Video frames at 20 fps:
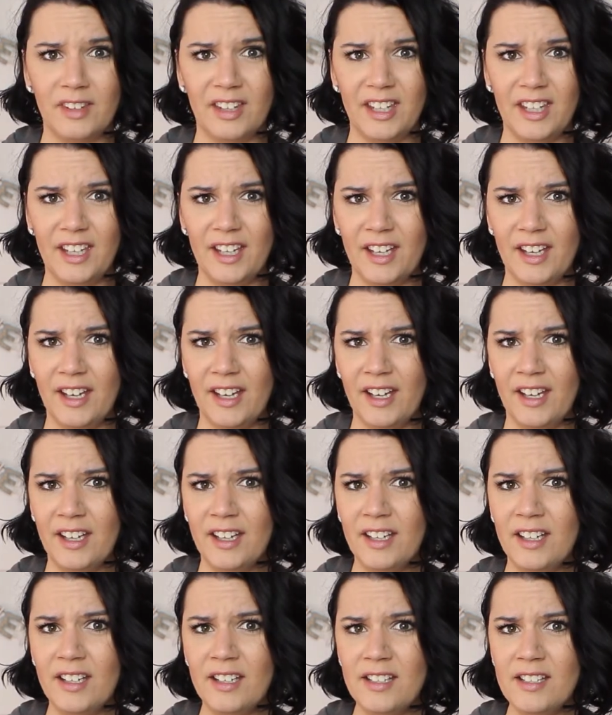
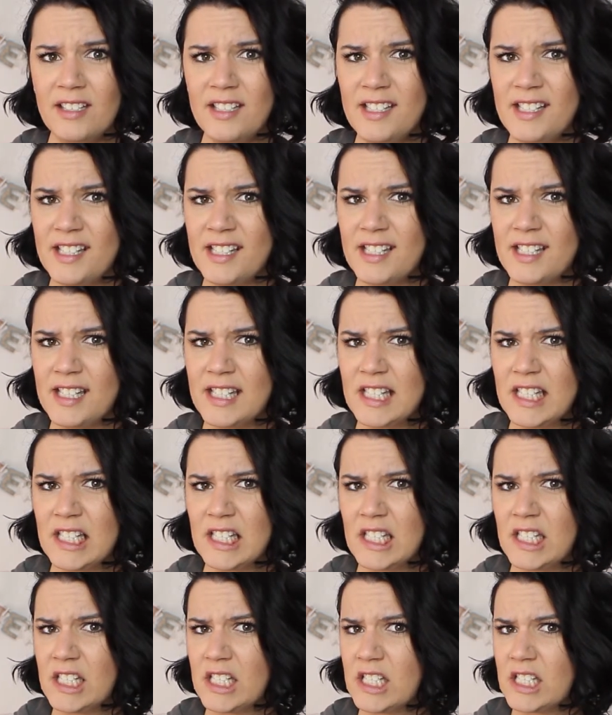Yes.
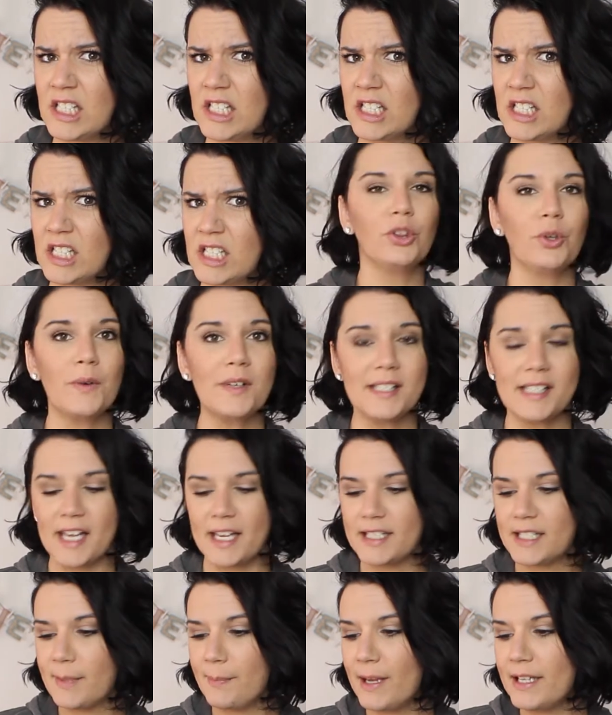Lauren
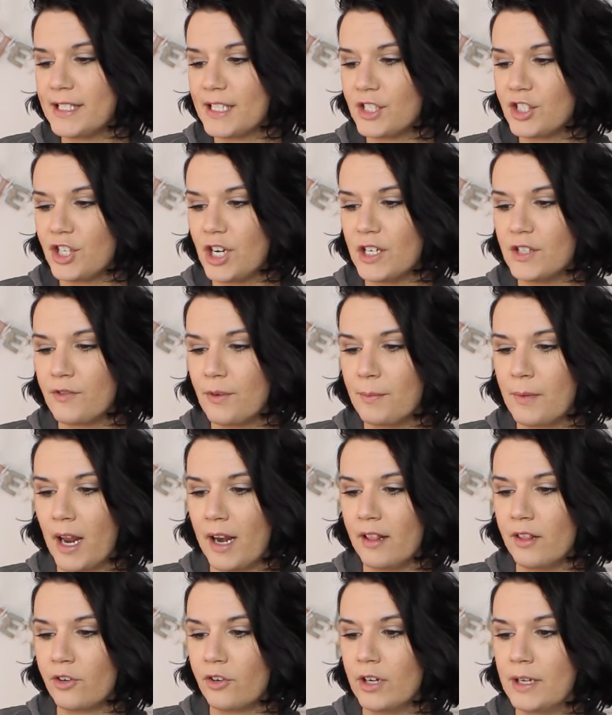says, the best exchange from
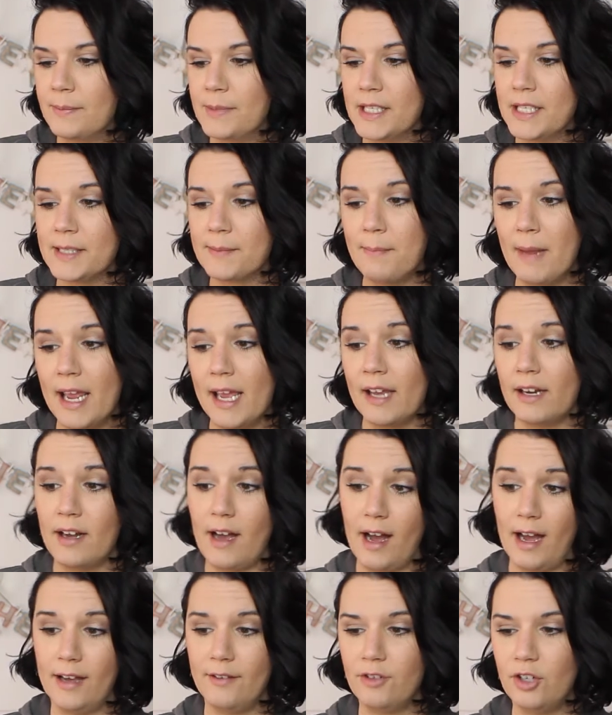Night of the Creeps is,
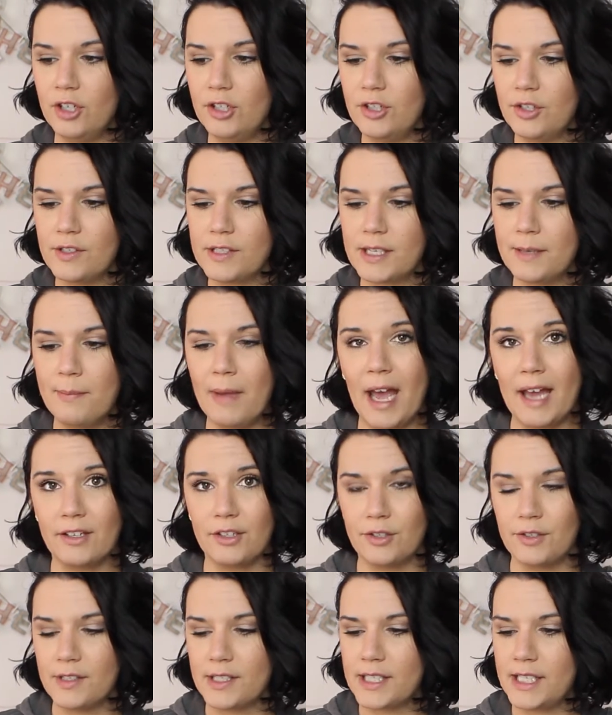man, I have good news and
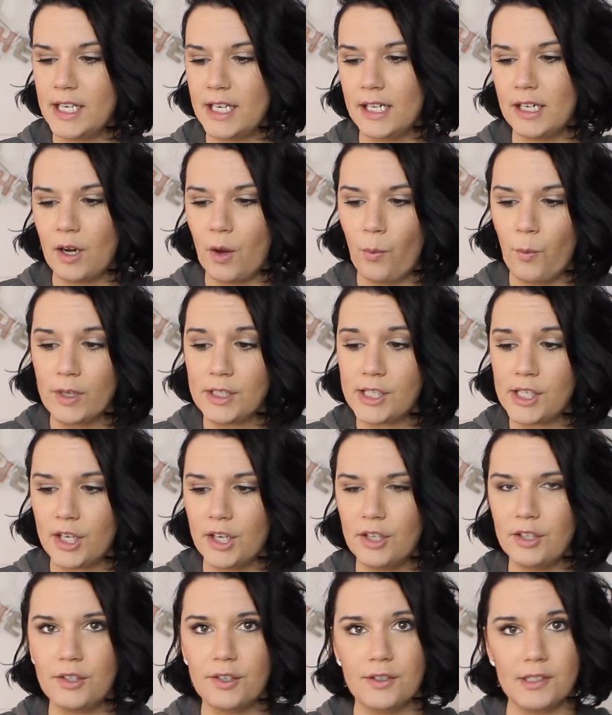bad news. Teen, what's the
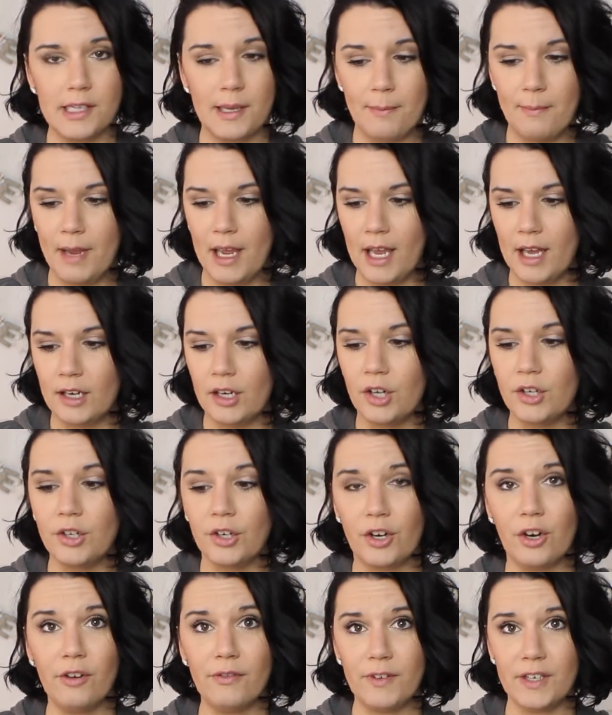good news? Man,
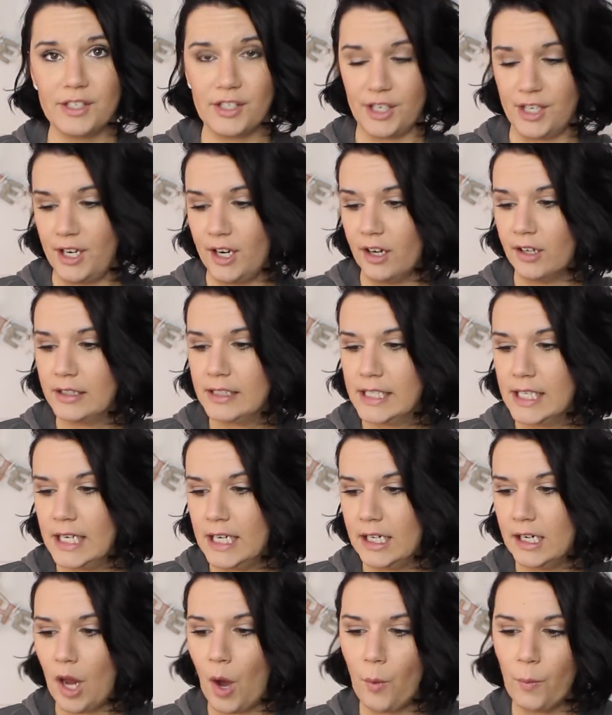your girlfriends are here.
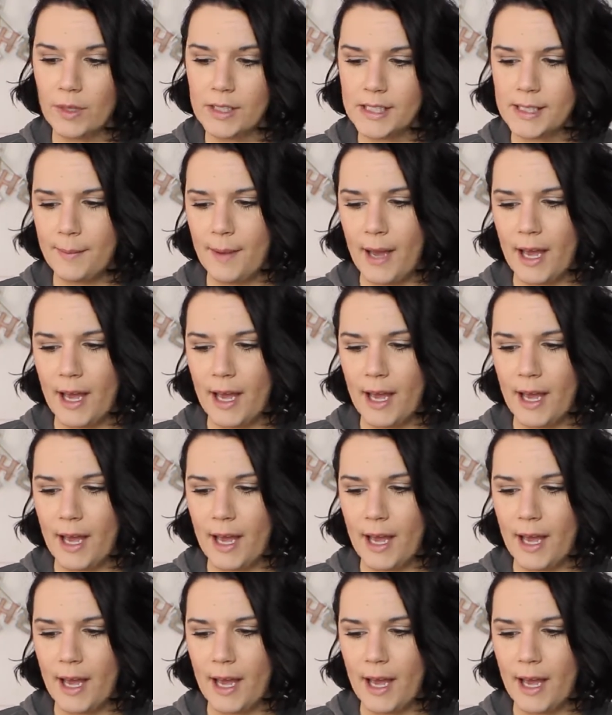Teen, what's the